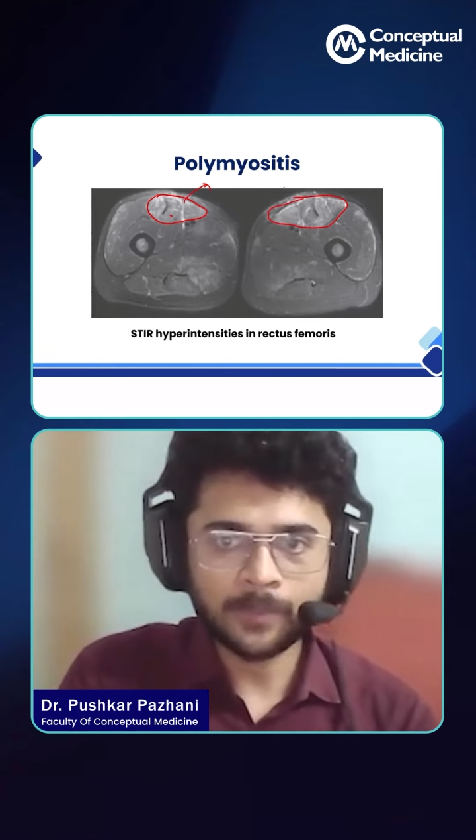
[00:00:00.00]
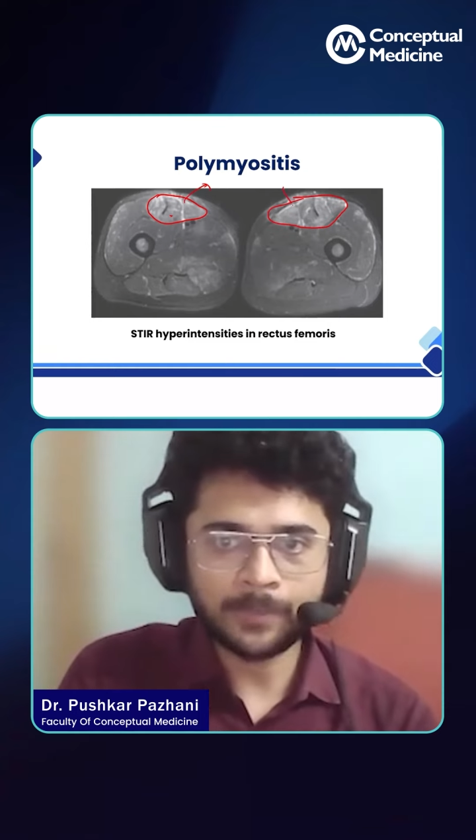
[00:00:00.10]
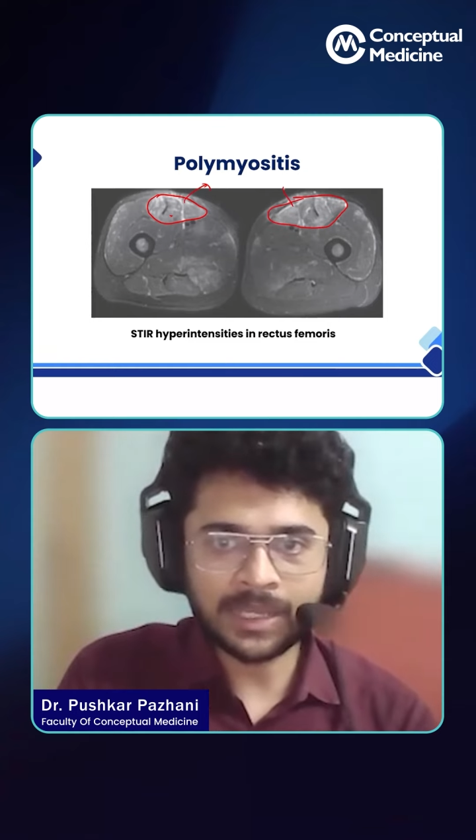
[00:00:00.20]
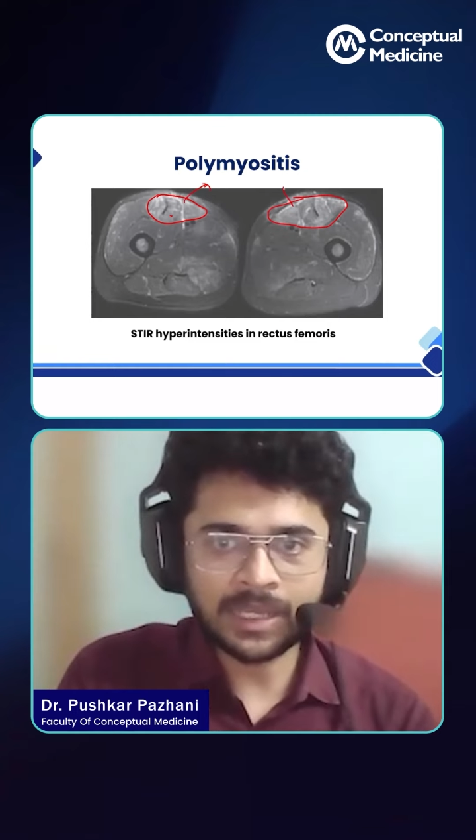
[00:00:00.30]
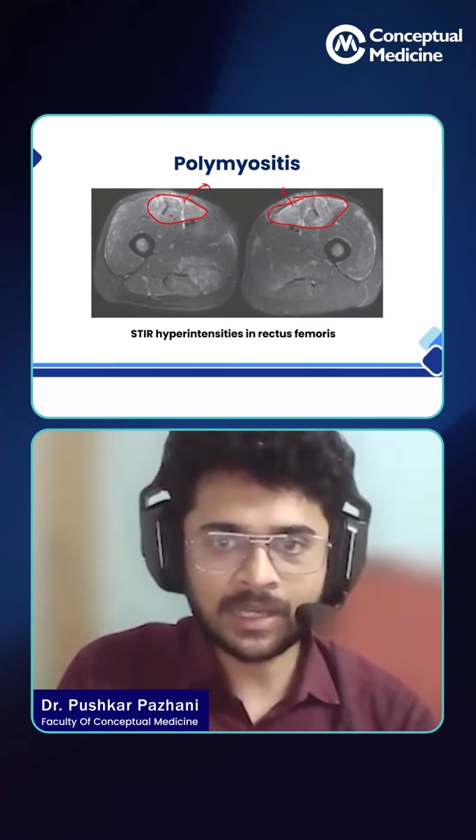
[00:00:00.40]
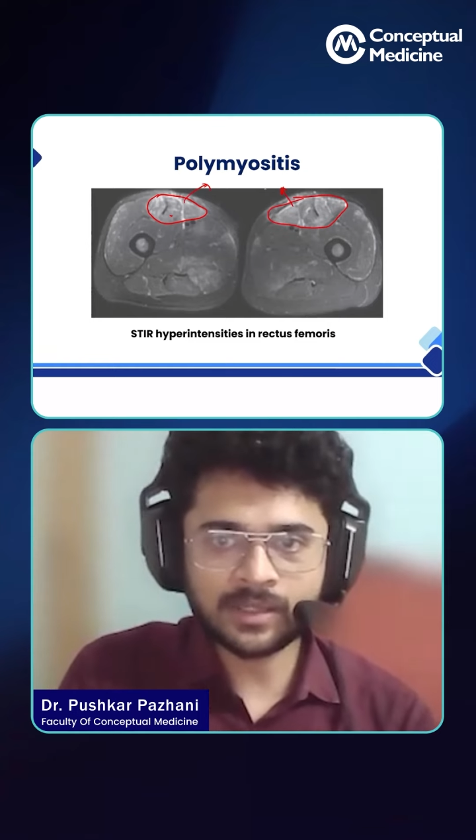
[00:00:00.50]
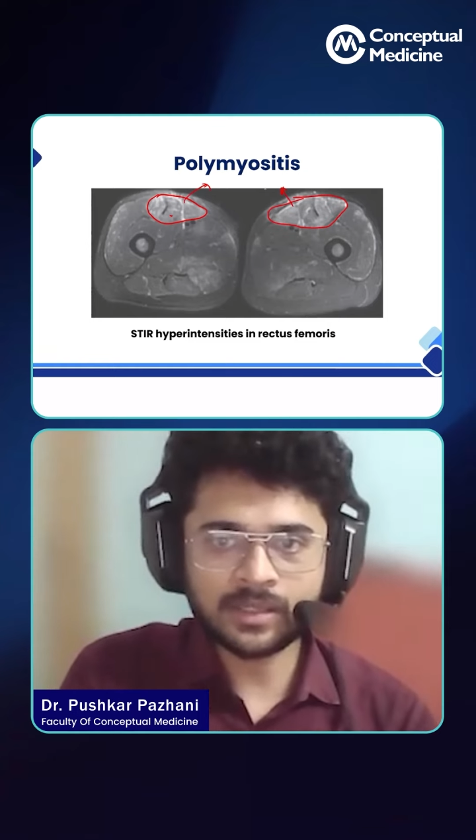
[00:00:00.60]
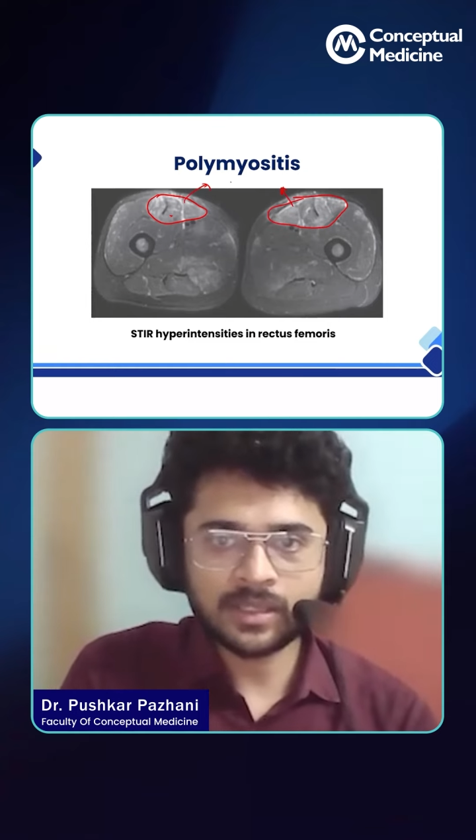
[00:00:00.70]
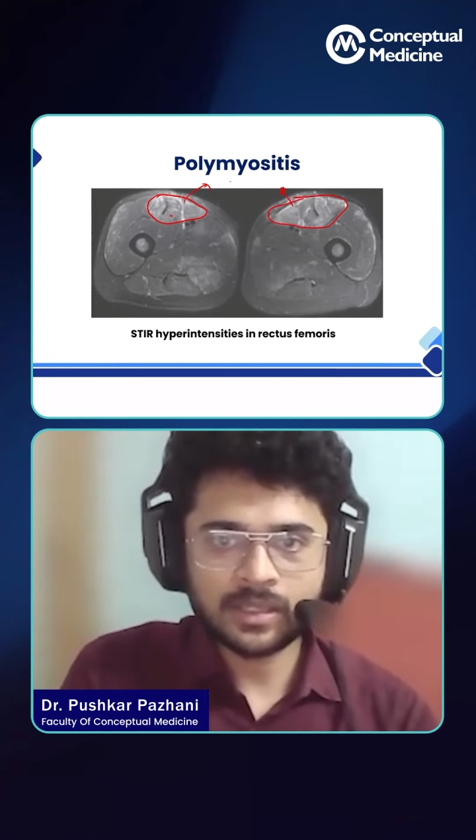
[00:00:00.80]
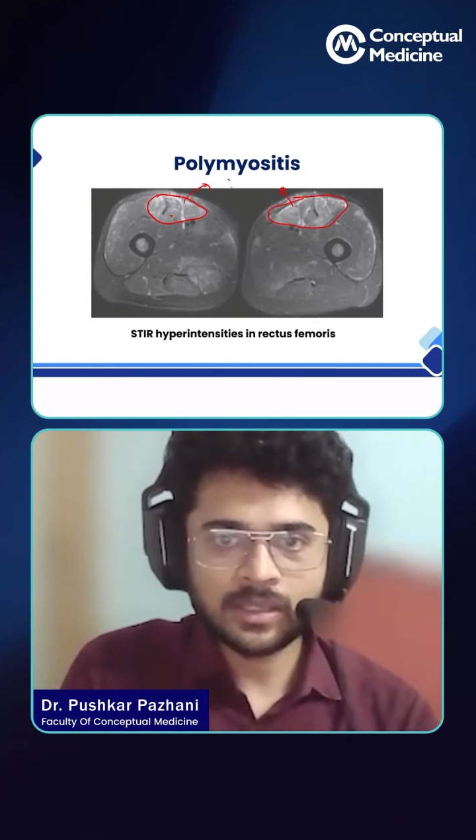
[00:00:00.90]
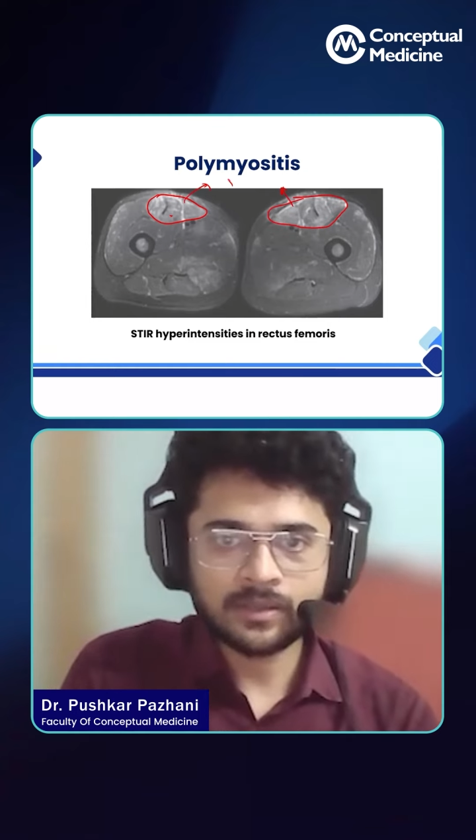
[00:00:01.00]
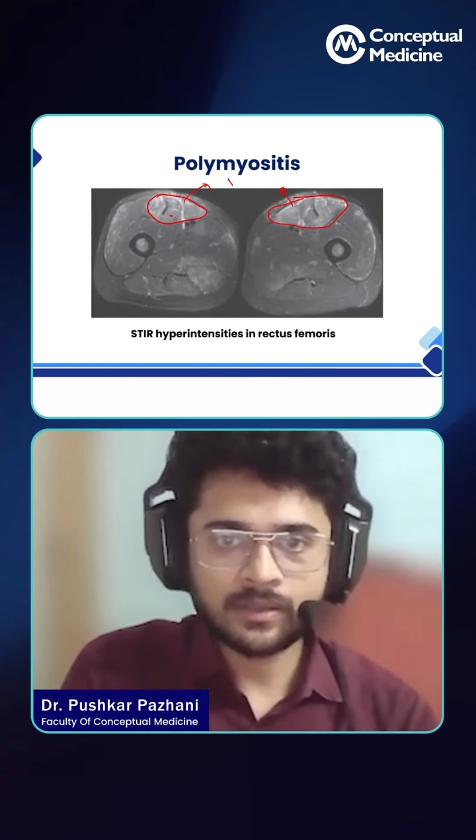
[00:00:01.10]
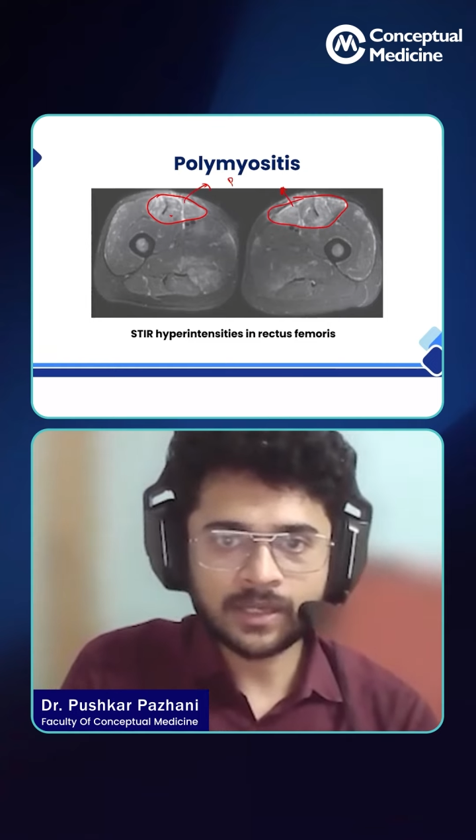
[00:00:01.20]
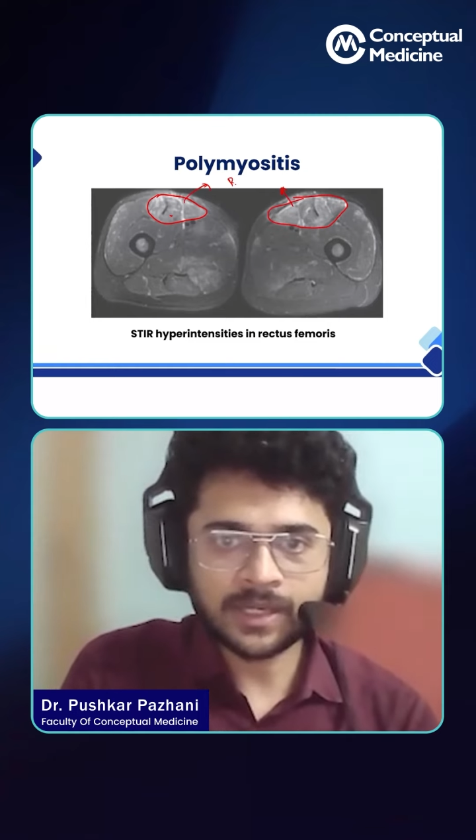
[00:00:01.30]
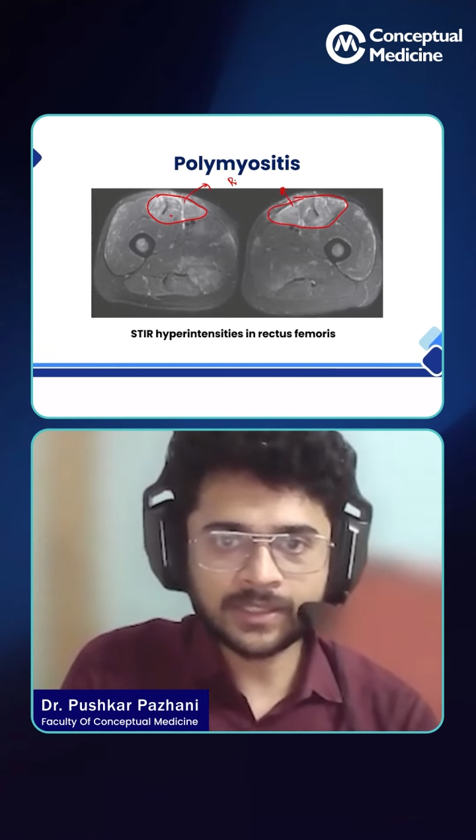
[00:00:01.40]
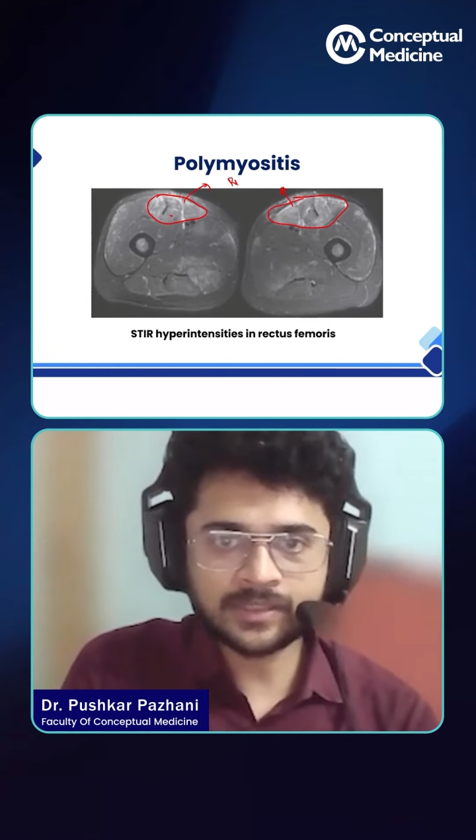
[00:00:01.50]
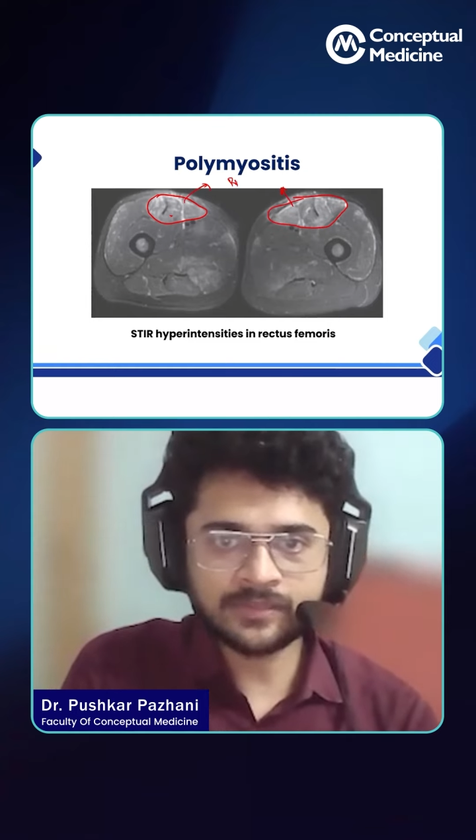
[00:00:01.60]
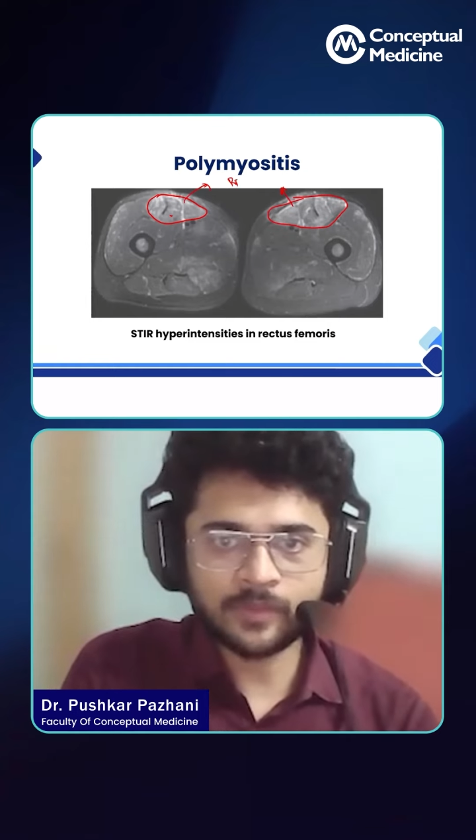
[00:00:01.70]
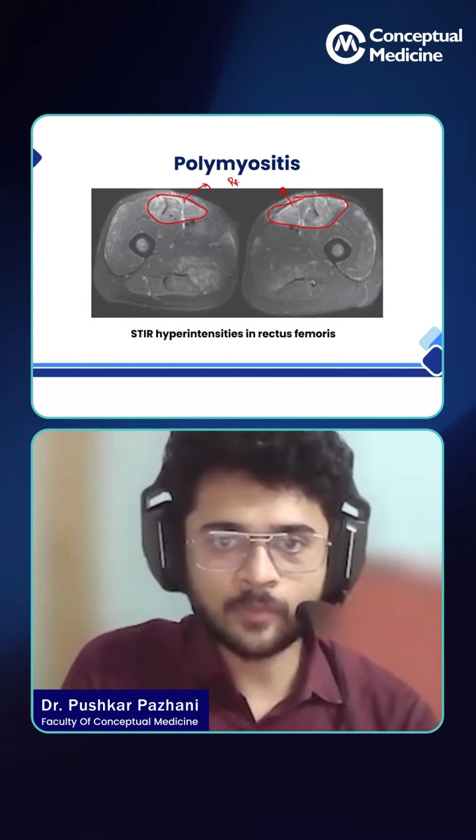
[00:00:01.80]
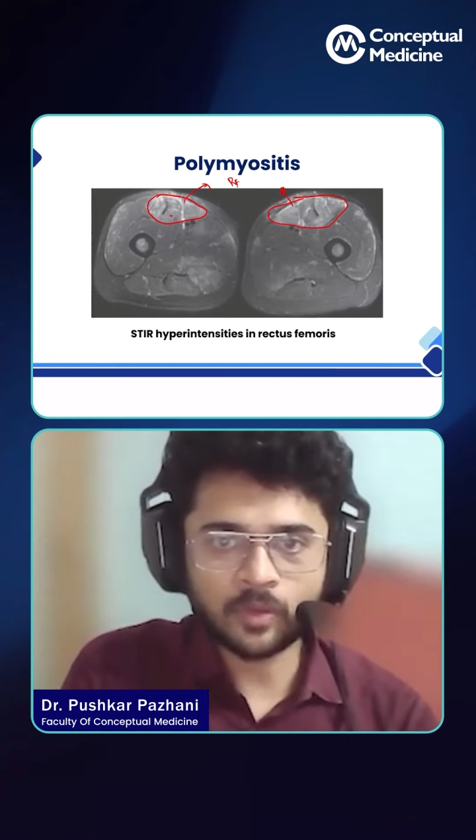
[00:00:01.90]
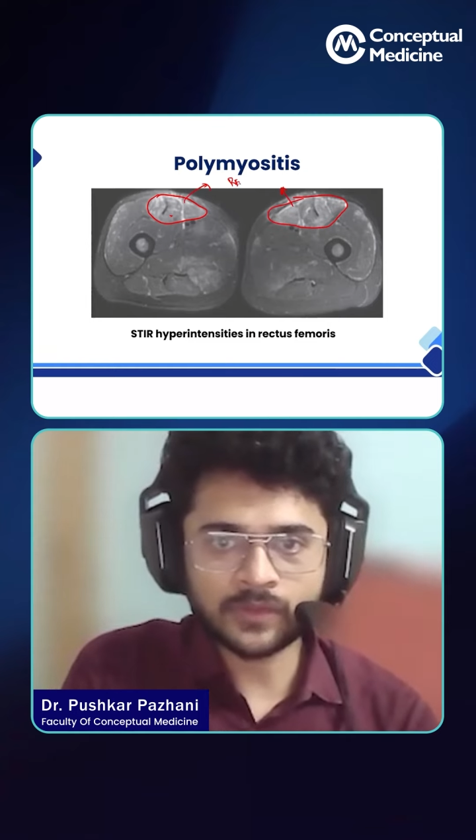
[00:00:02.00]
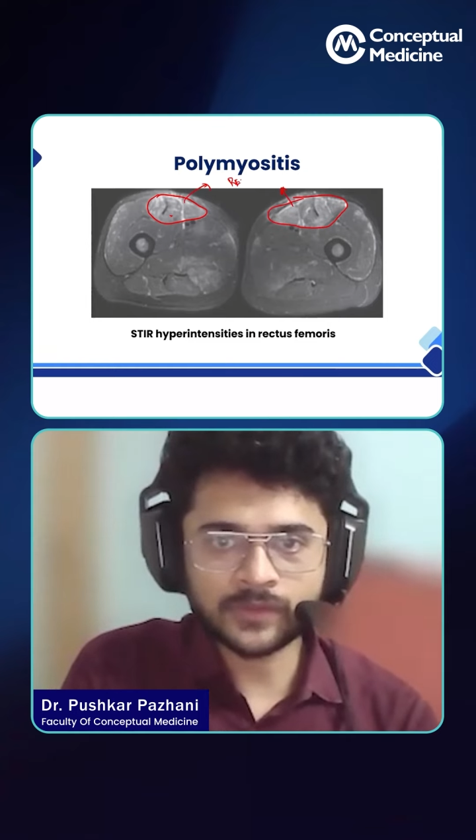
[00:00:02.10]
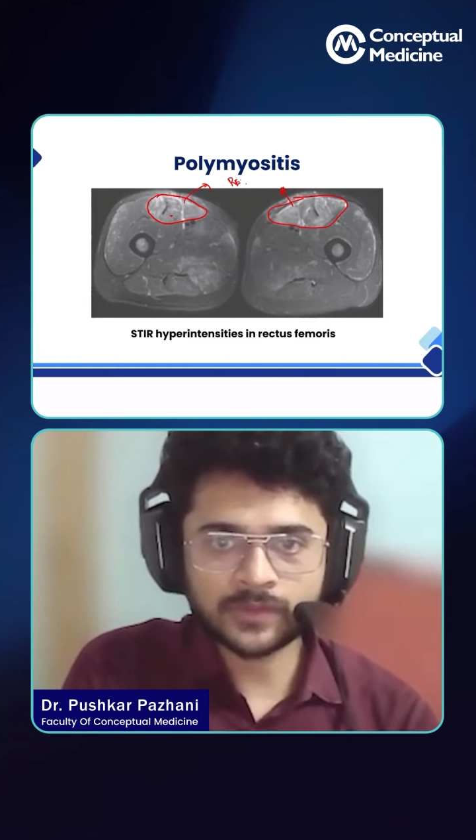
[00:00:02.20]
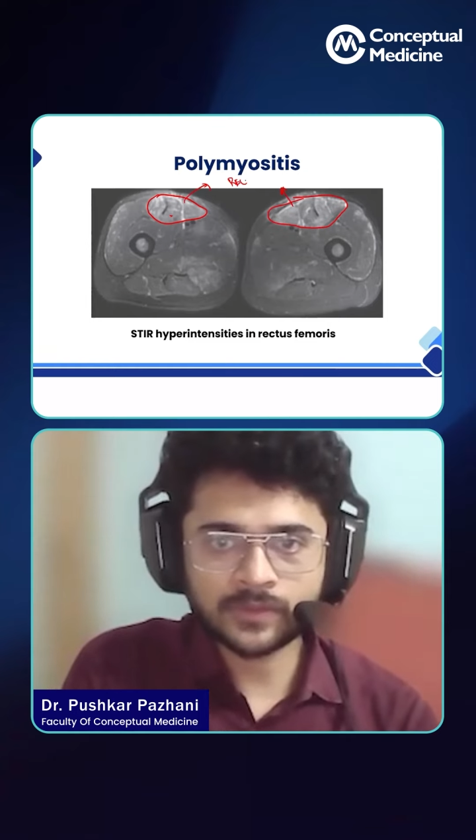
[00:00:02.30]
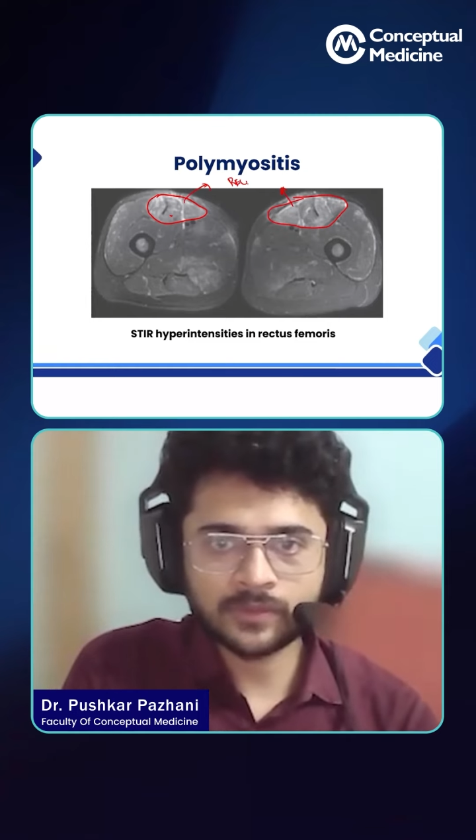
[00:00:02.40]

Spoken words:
bilateral rectus femoris.